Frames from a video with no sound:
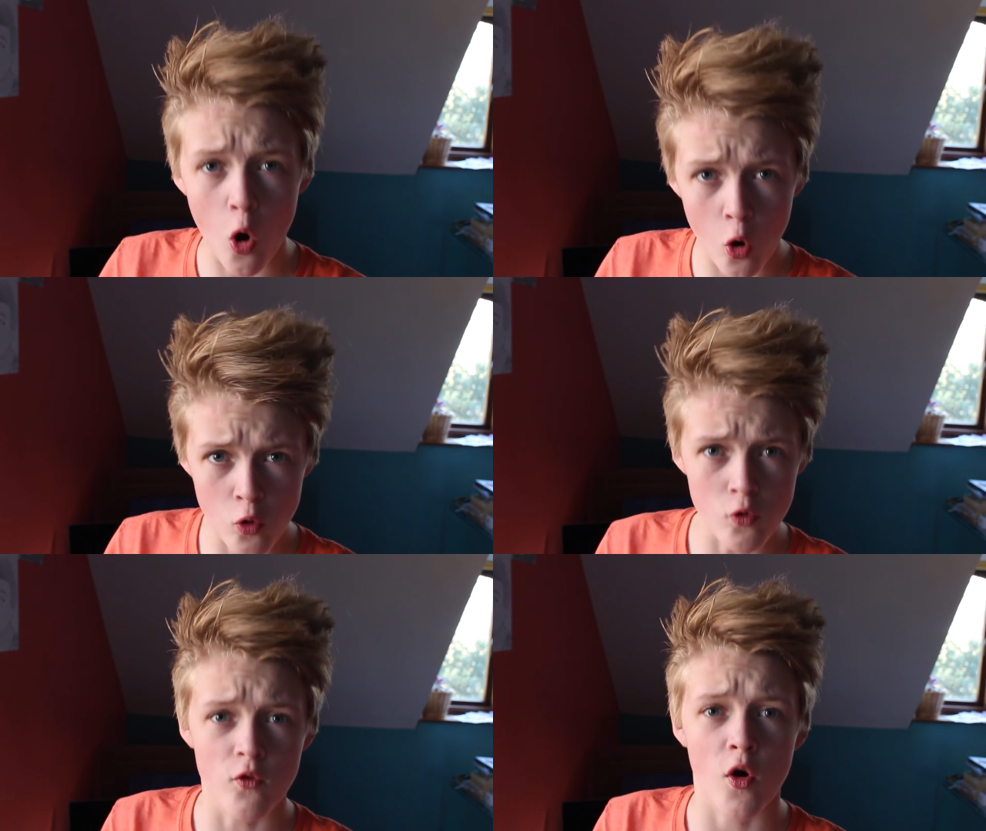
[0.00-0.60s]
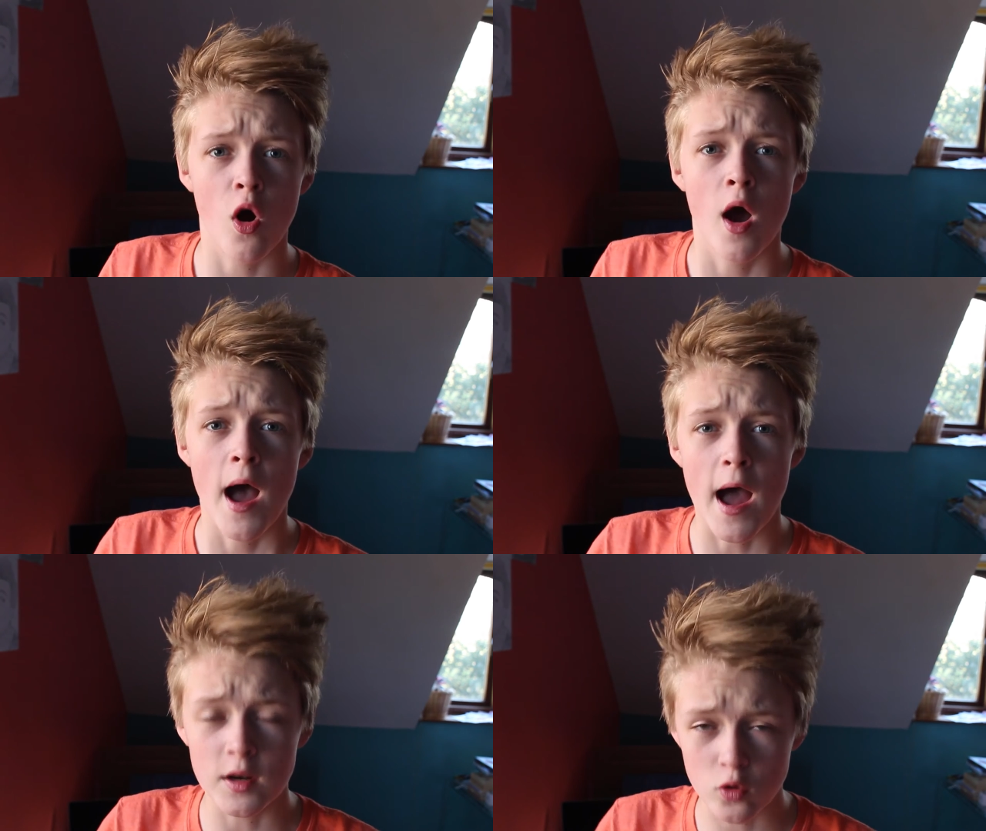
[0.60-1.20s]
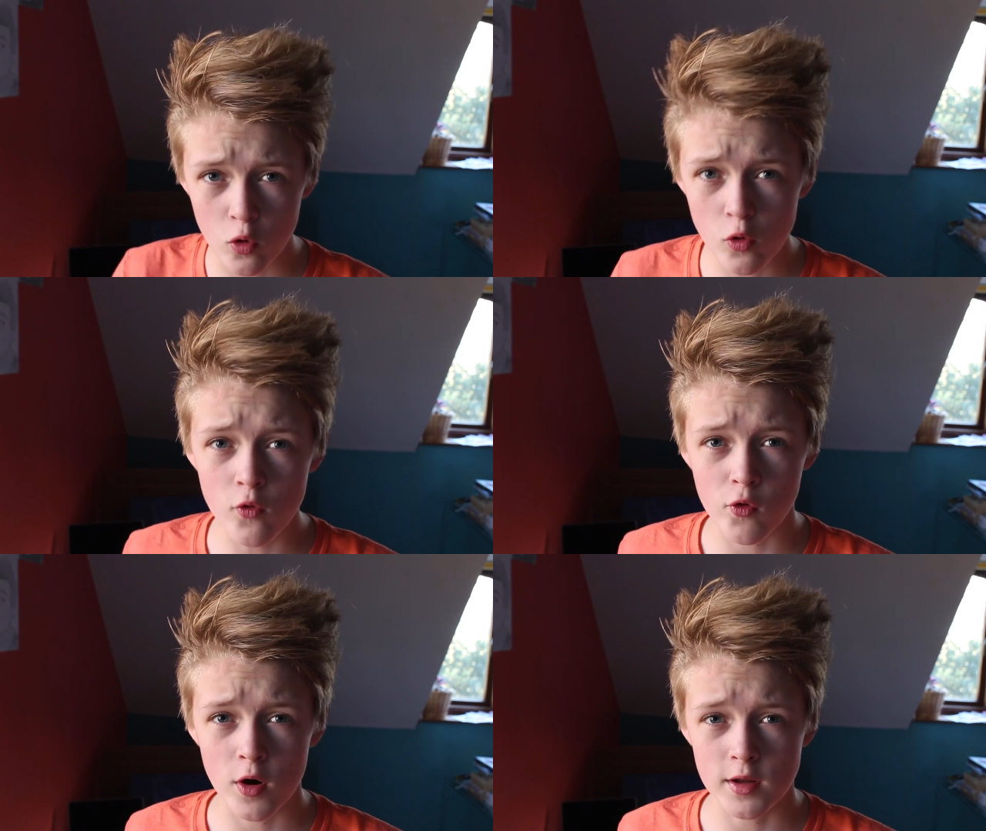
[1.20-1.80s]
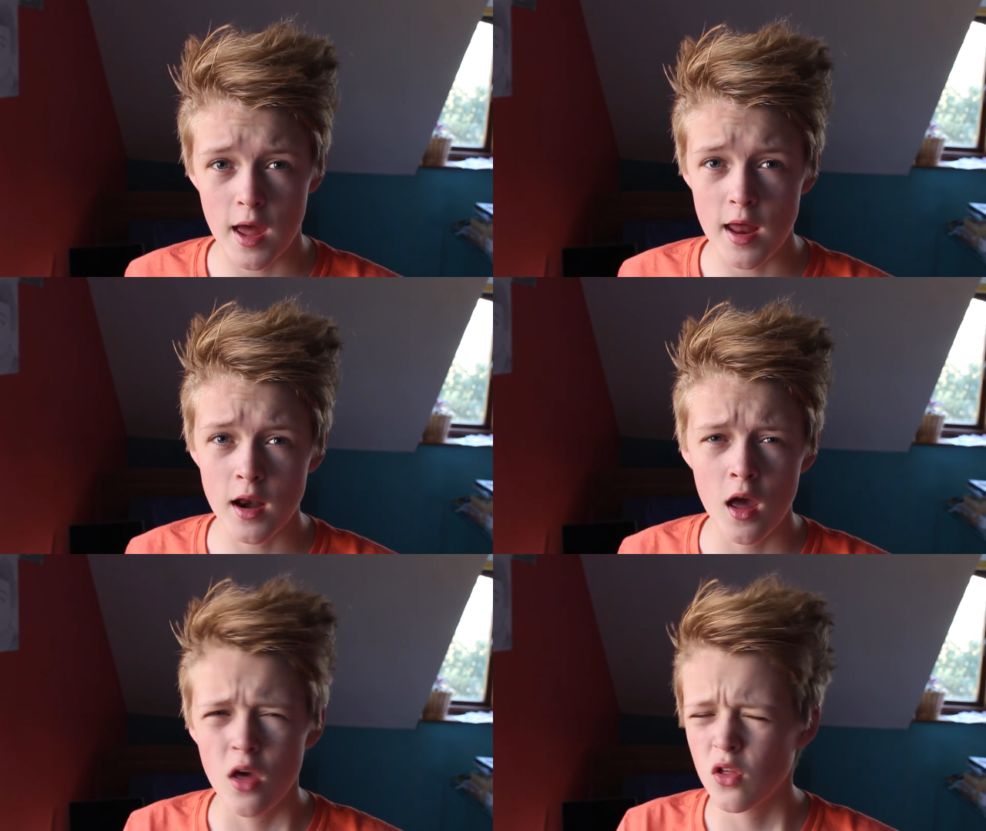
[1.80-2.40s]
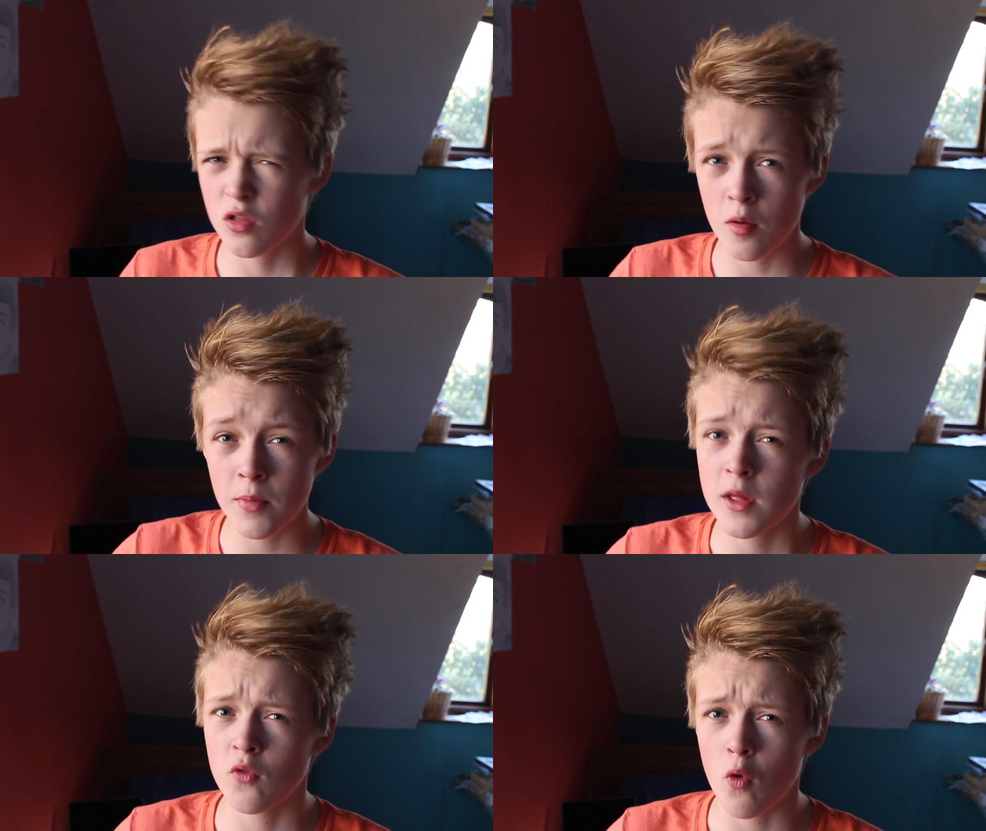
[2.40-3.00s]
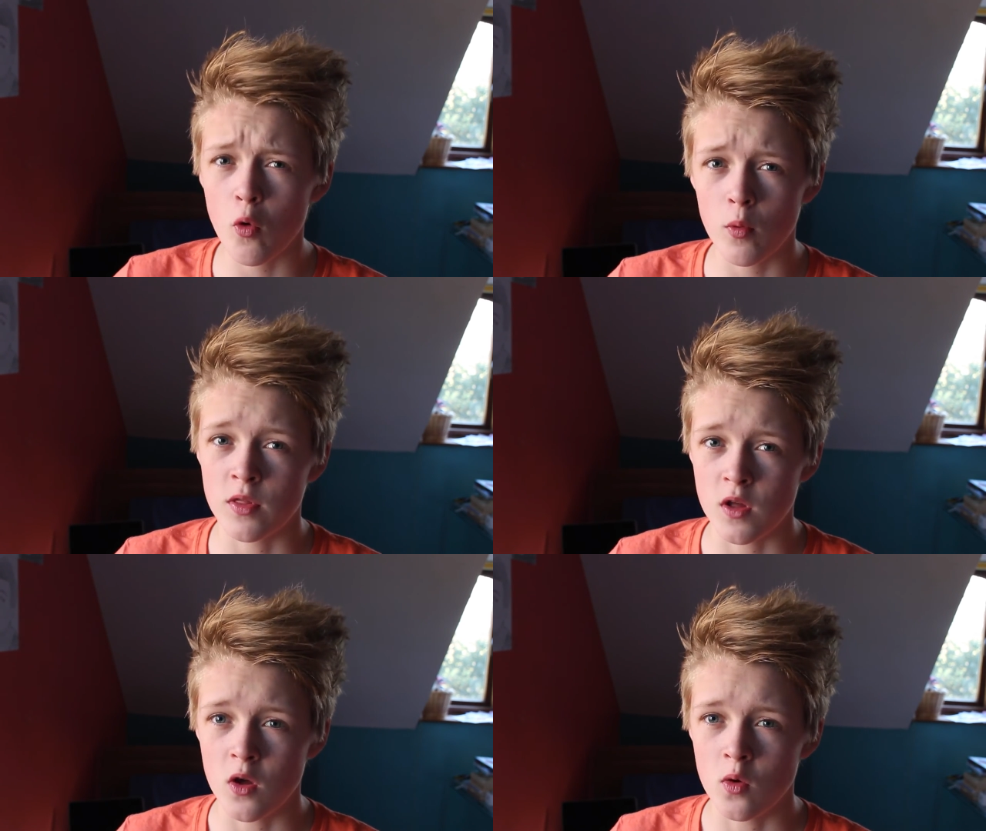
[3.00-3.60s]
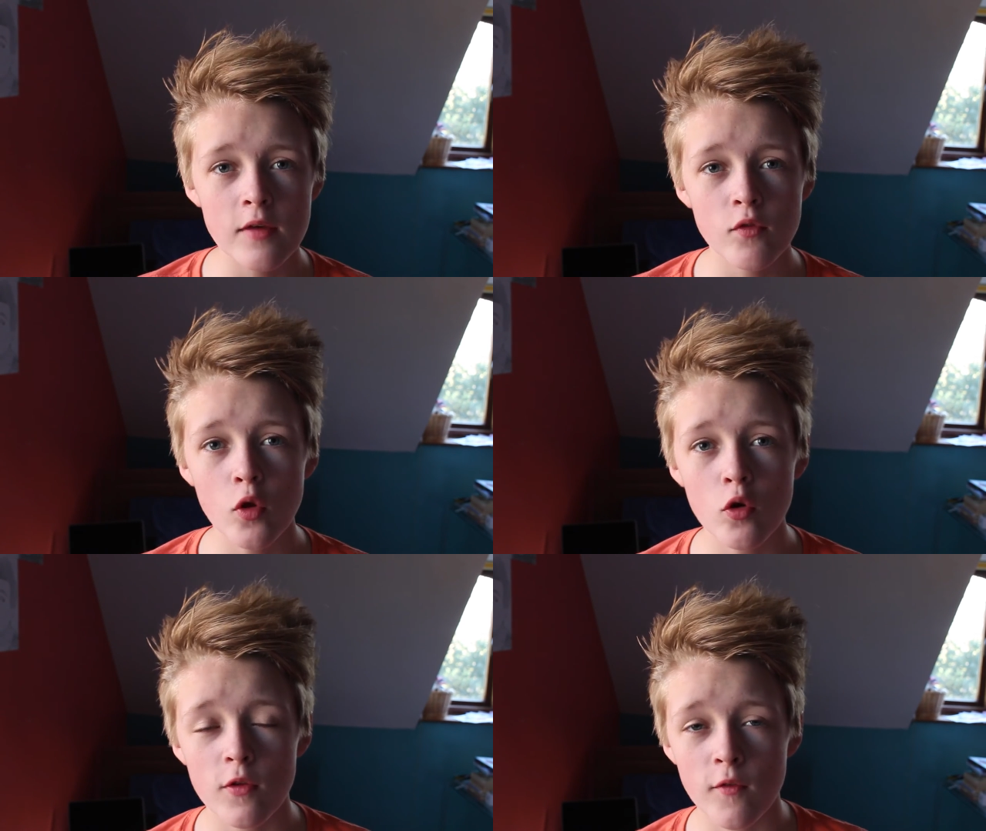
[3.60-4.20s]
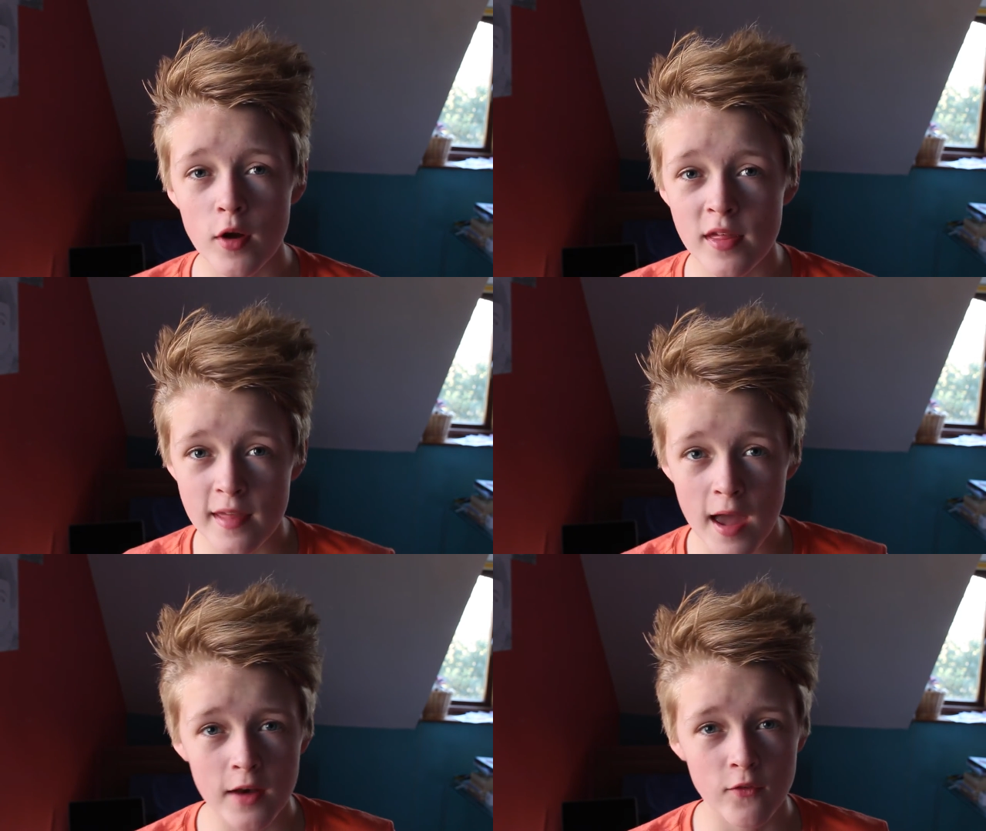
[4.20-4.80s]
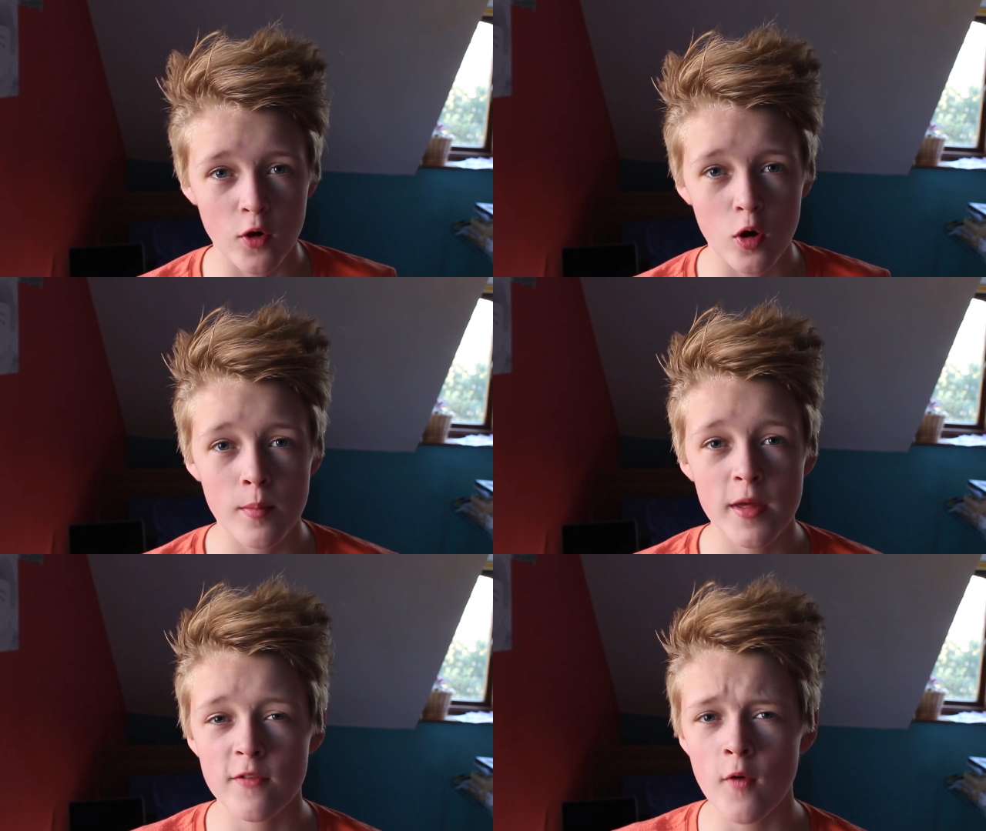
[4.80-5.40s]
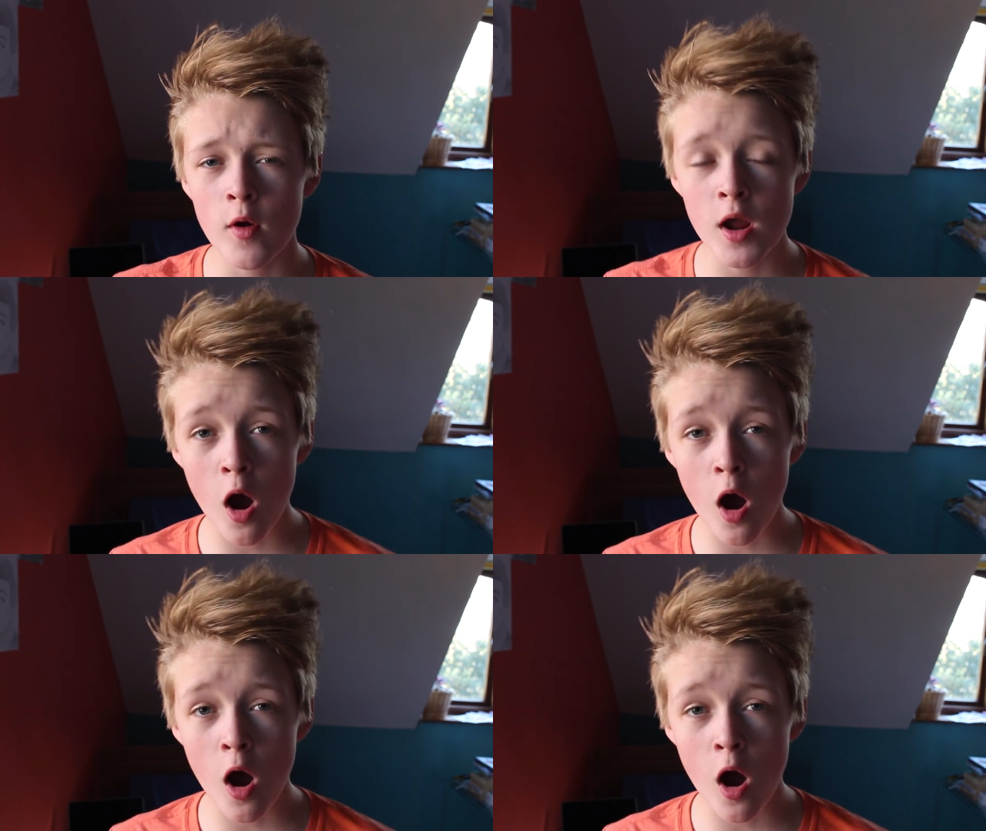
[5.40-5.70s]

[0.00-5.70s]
over and over again, something's wrong with you. Even though it's a very sad film, it's very